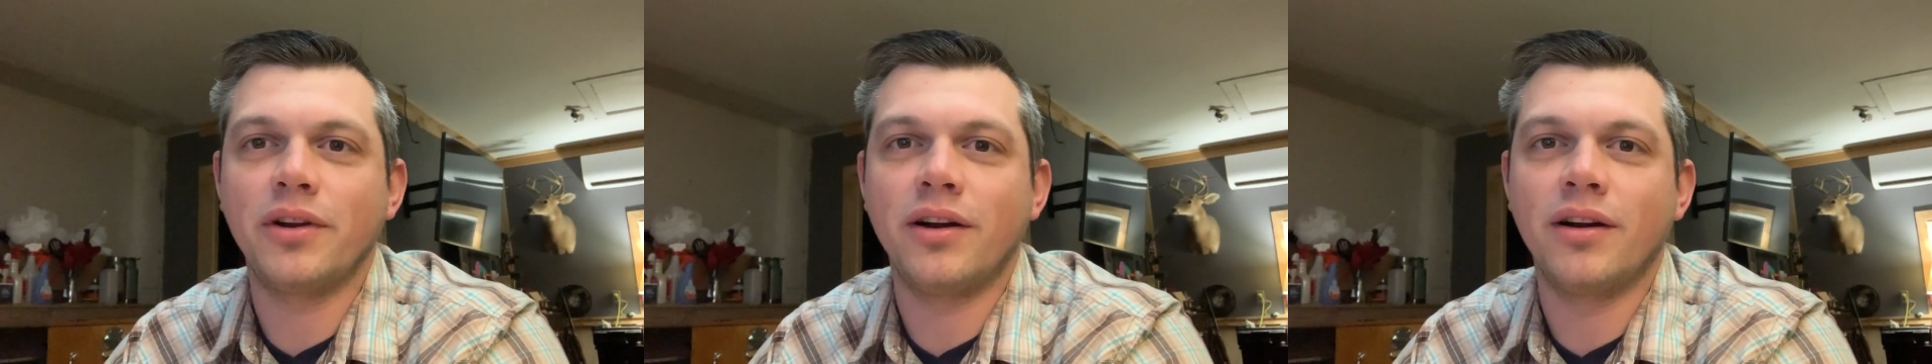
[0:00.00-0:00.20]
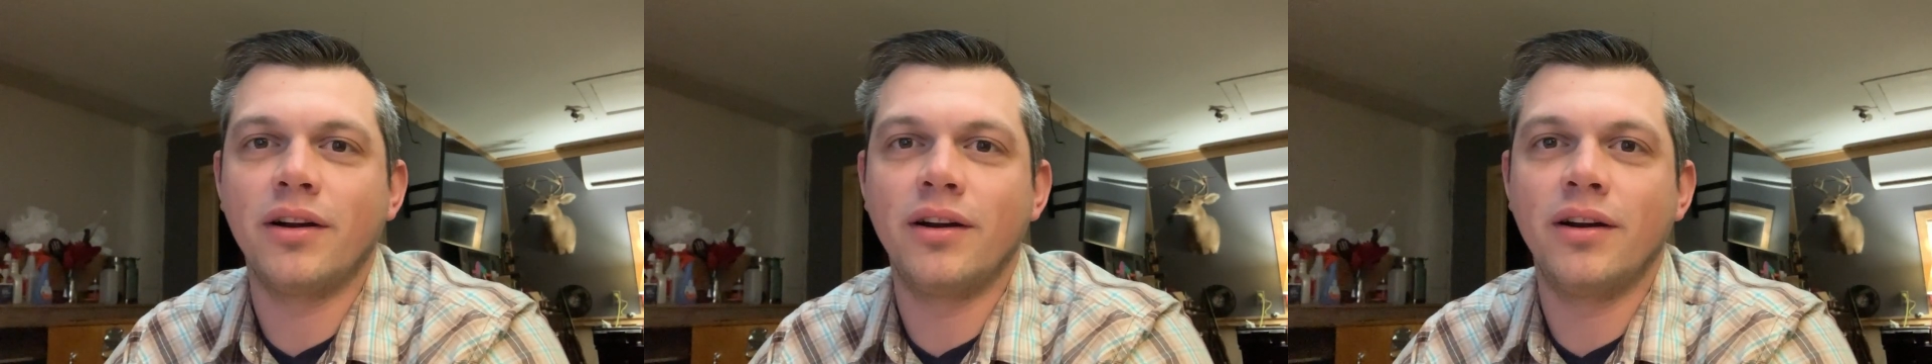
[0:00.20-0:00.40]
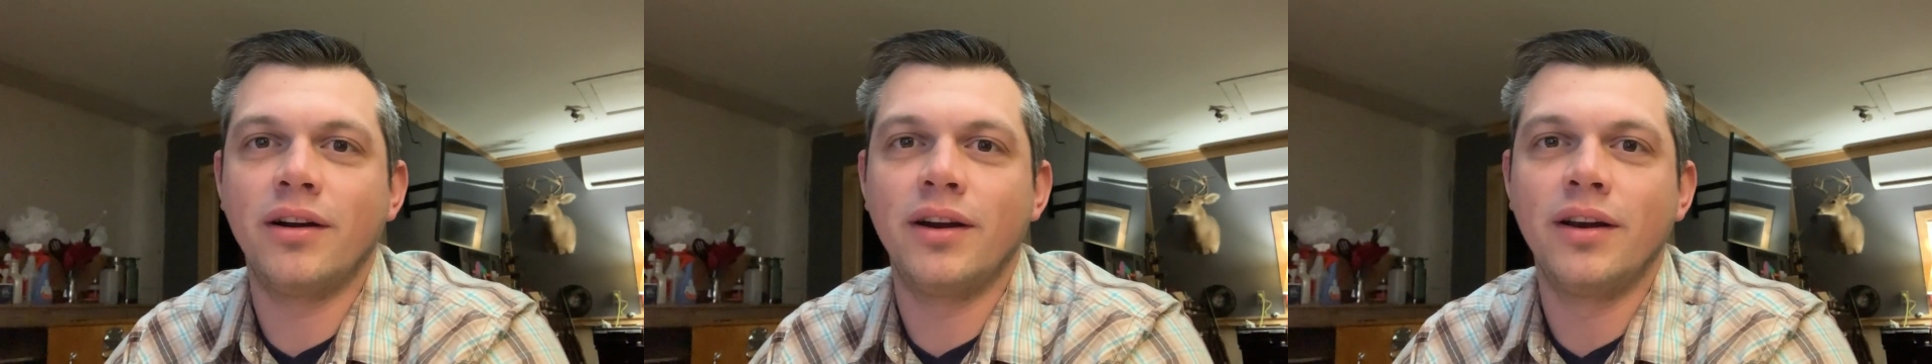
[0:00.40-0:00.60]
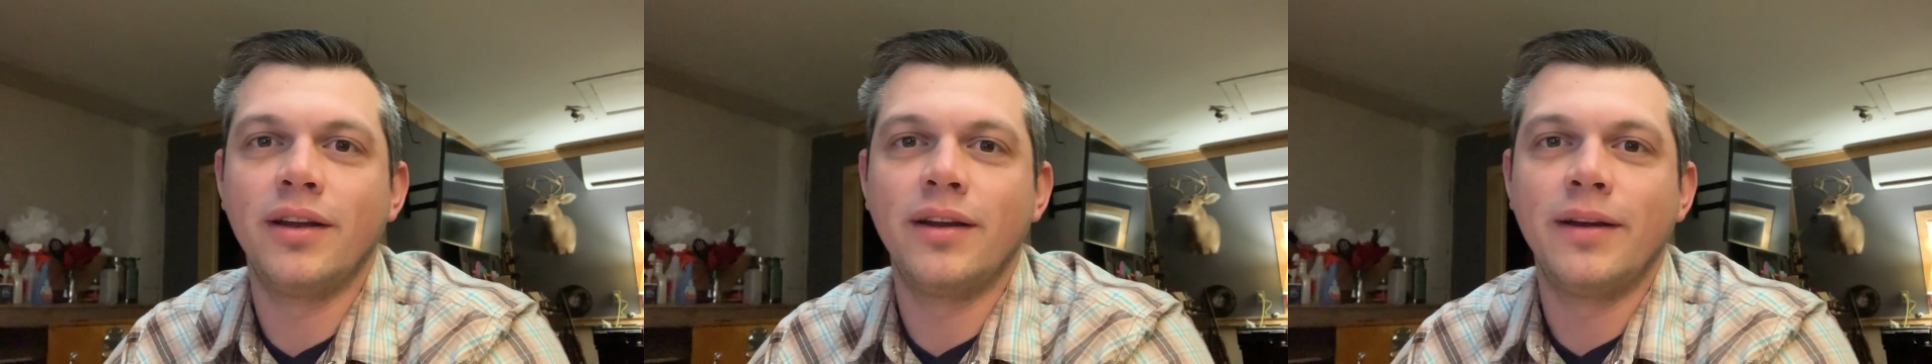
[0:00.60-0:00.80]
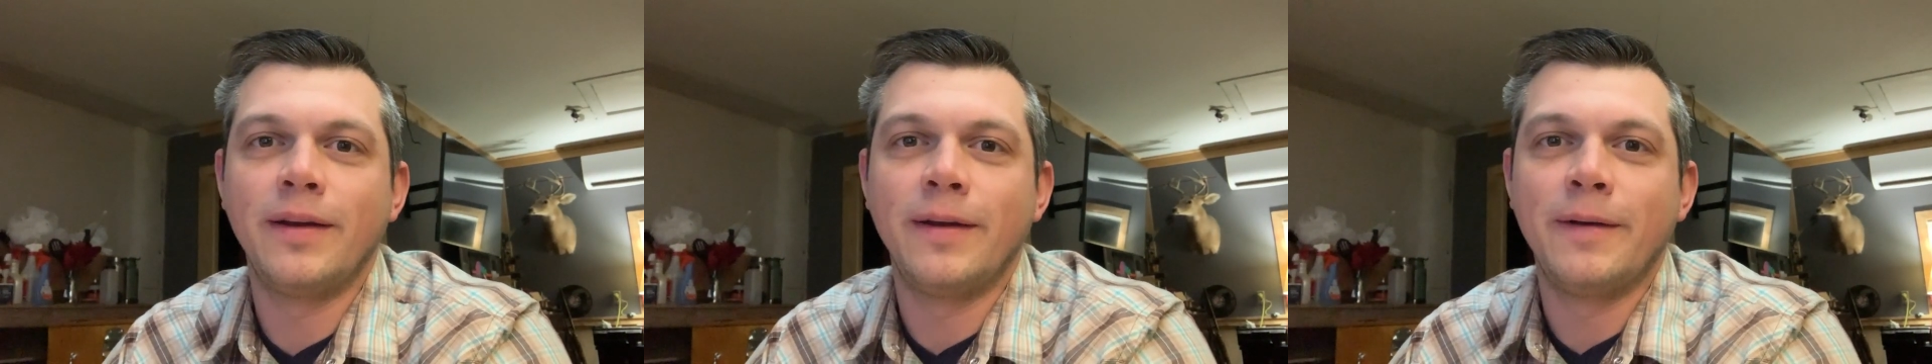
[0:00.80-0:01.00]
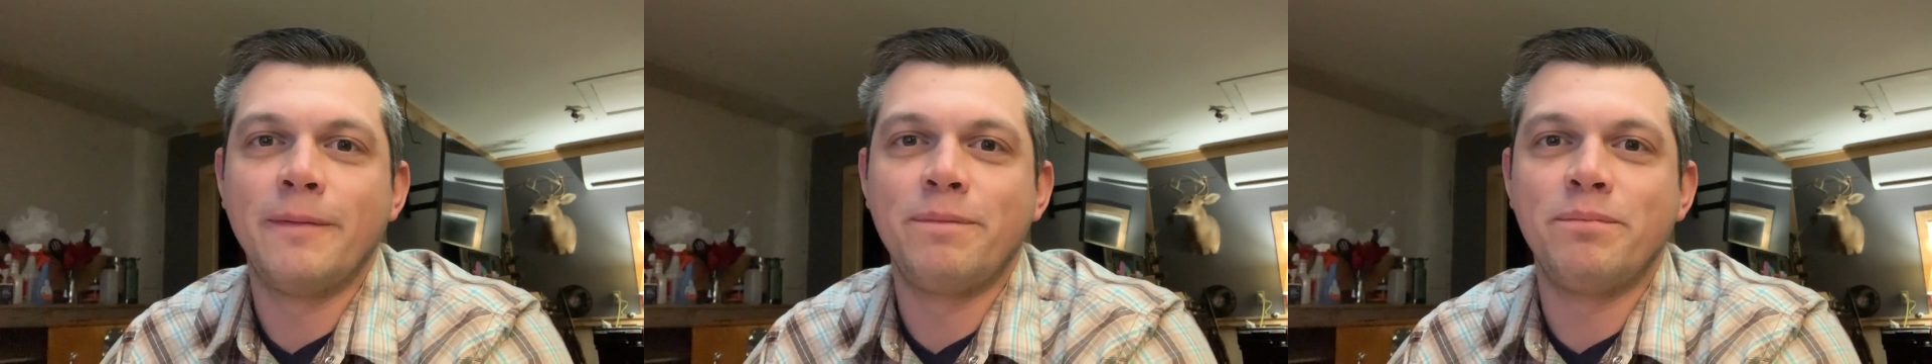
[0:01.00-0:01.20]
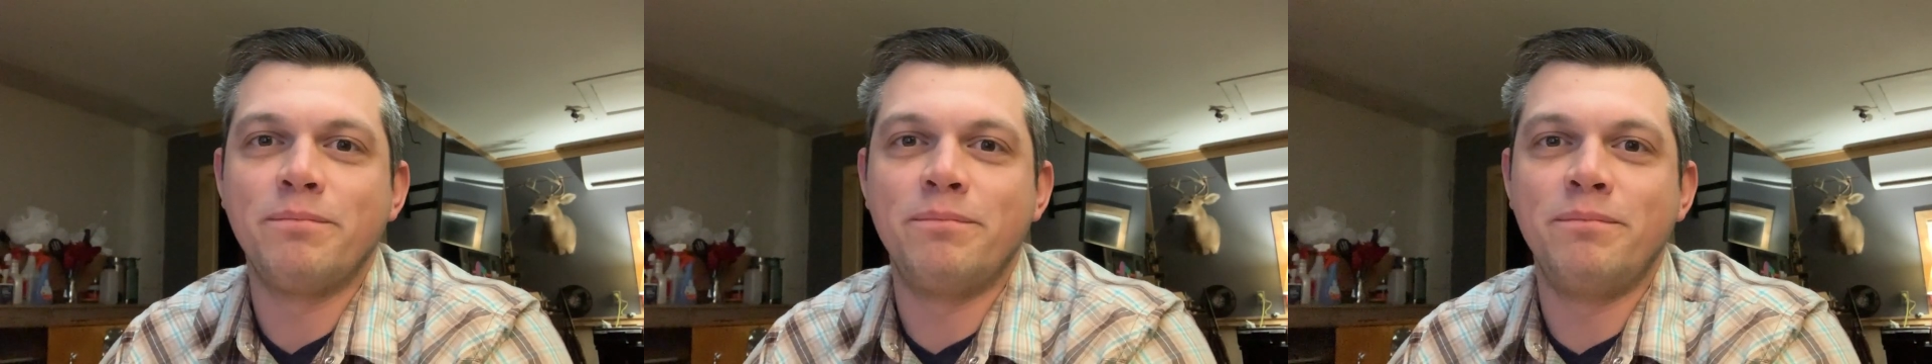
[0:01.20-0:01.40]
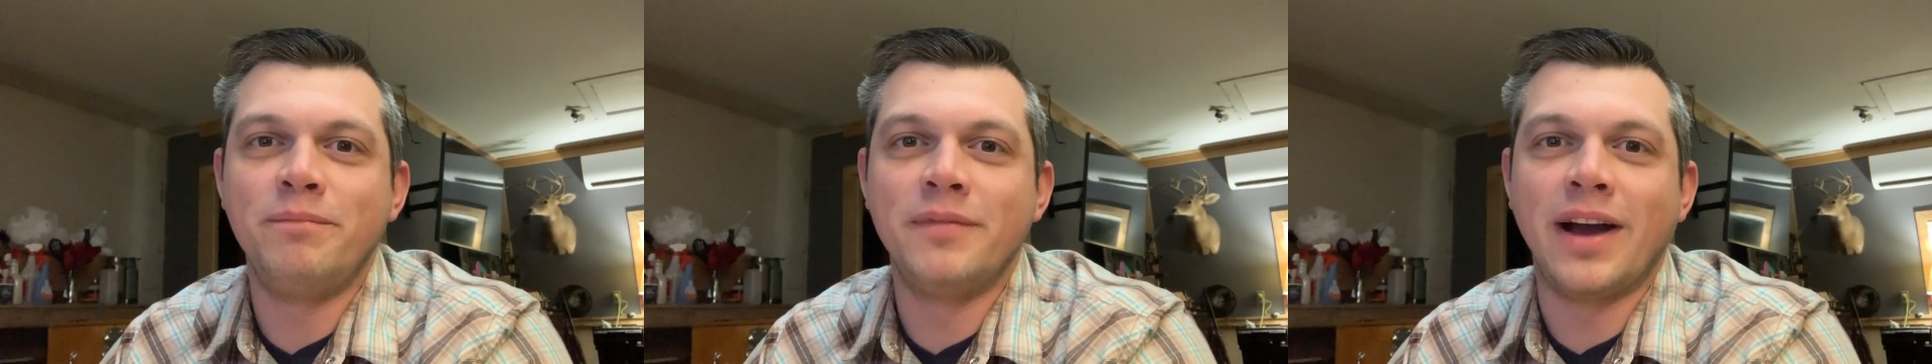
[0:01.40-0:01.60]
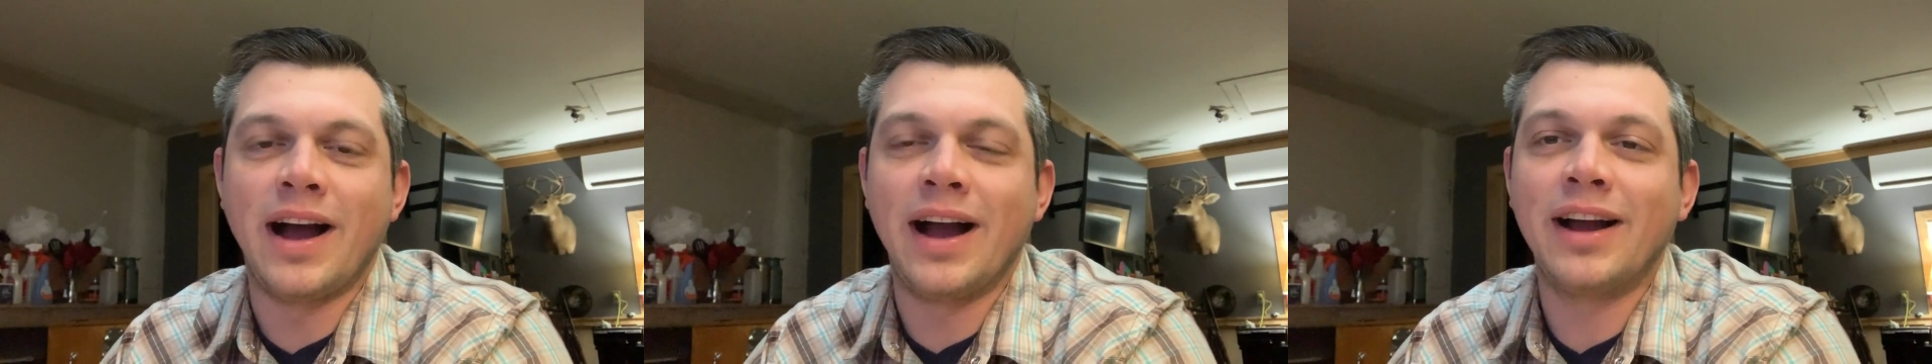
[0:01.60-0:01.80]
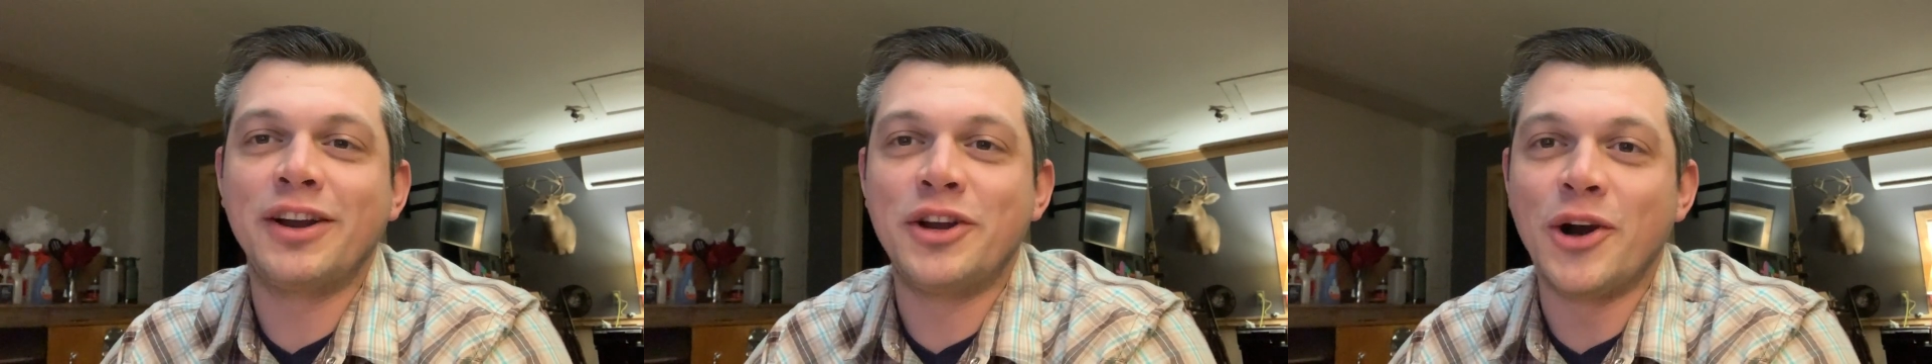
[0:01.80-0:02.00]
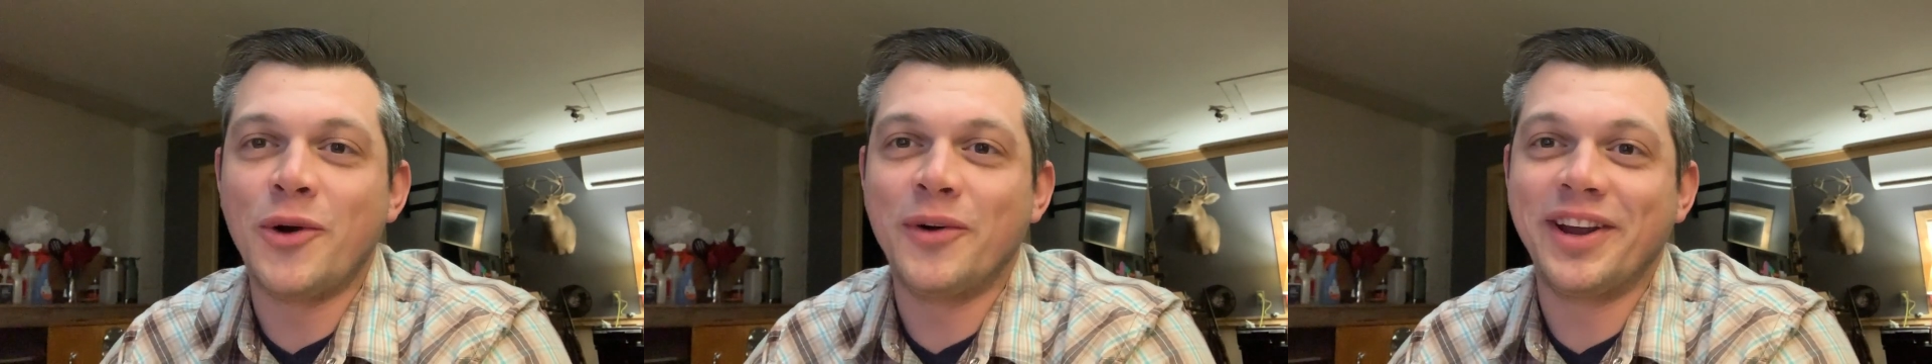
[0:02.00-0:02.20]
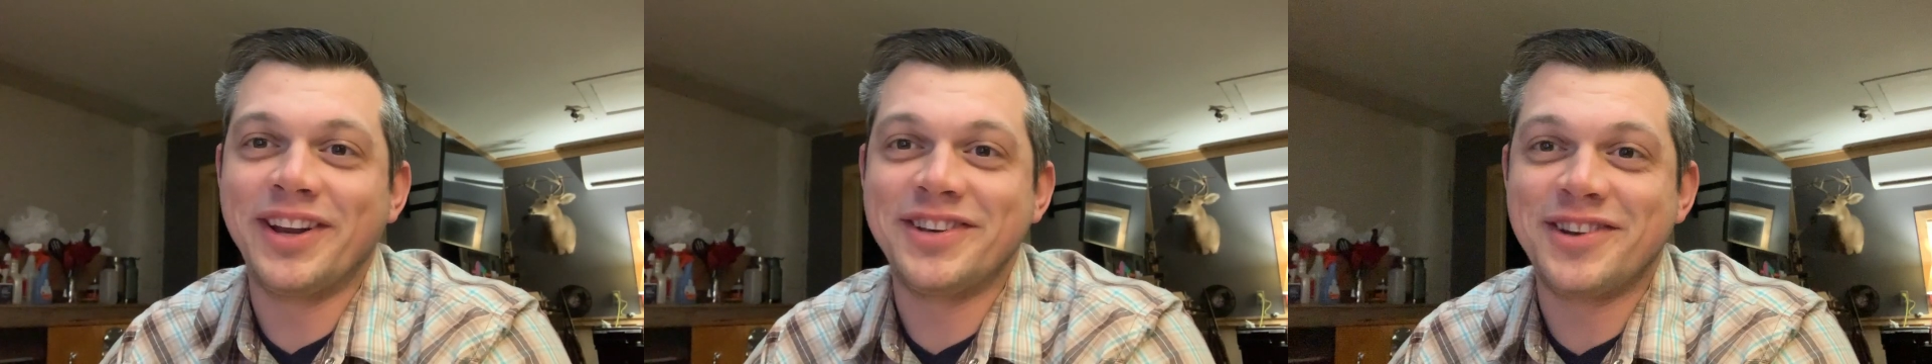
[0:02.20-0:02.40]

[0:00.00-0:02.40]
our ongoing